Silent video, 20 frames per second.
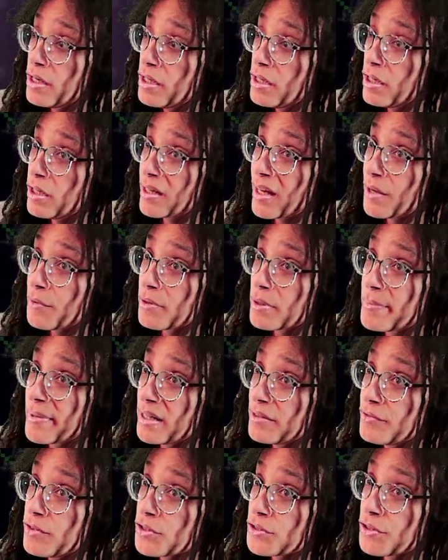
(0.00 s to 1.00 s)
Okay, we're gonna make
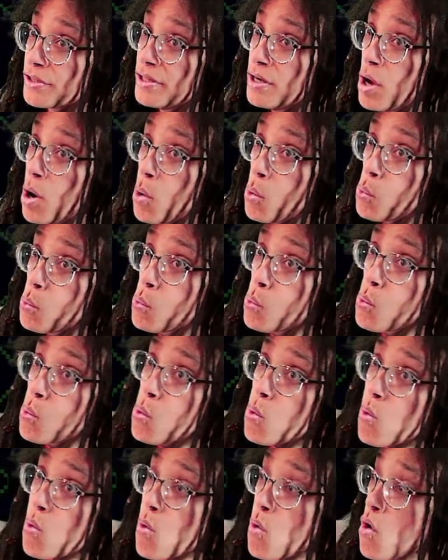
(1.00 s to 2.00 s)
it full screen.
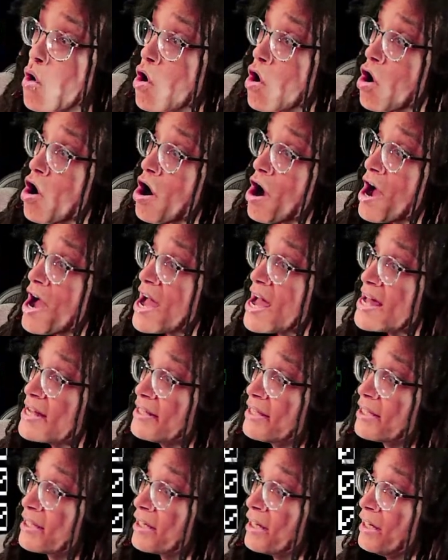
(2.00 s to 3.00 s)

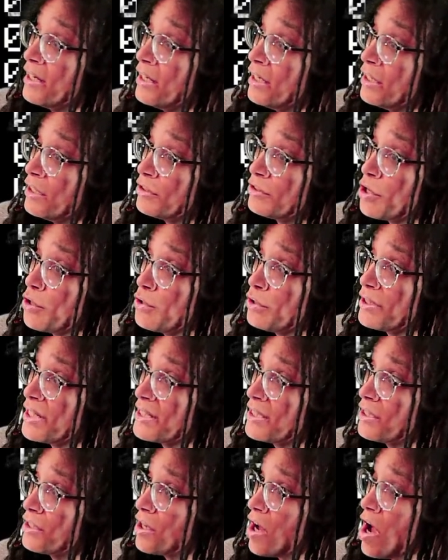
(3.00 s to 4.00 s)
What? Dude,
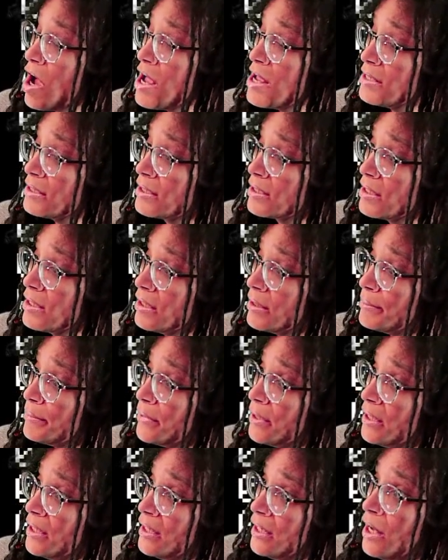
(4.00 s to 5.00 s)
this is awesome.
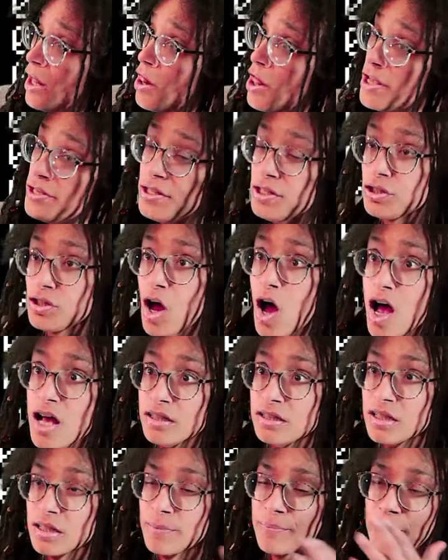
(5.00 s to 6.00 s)
This is
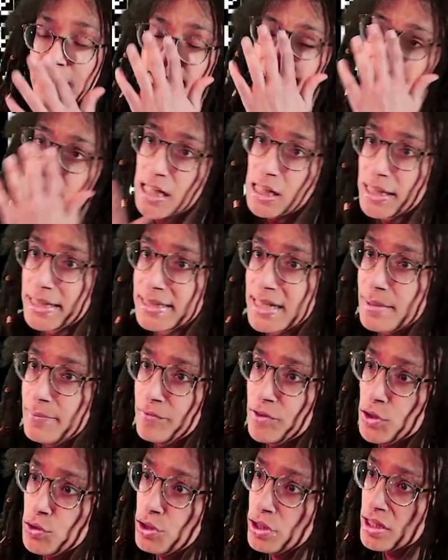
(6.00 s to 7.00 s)
awesome. Is this Click Team
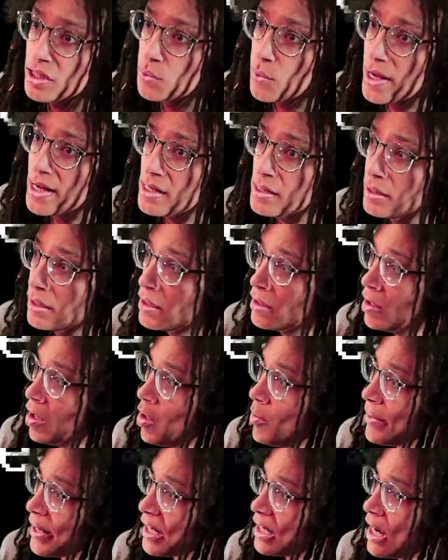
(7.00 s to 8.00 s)
Fusion as well? Oh
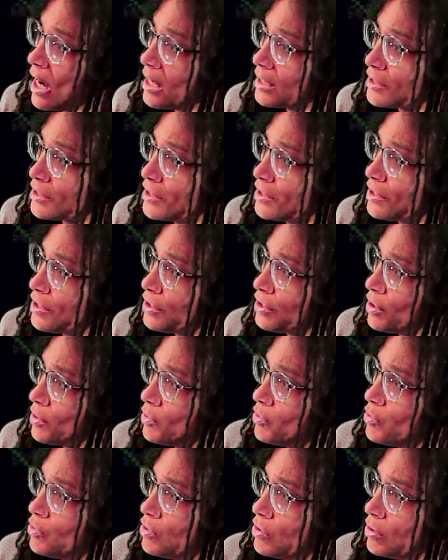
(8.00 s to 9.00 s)
my gosh, this is so
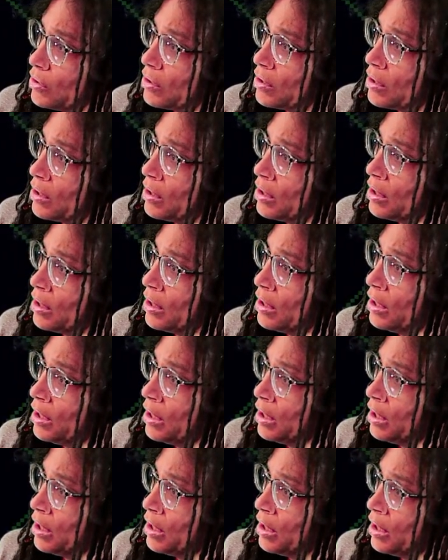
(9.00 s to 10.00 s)
cool.
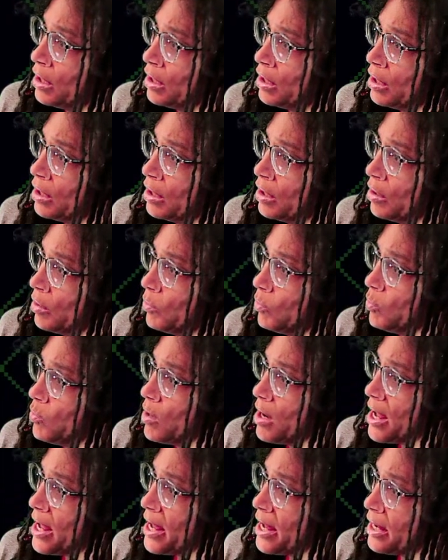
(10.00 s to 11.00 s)

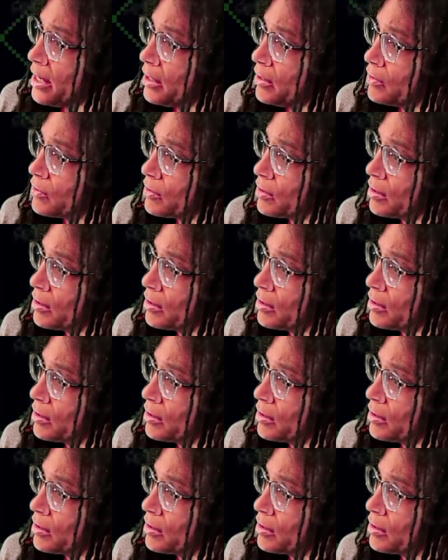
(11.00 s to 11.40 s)
Wow.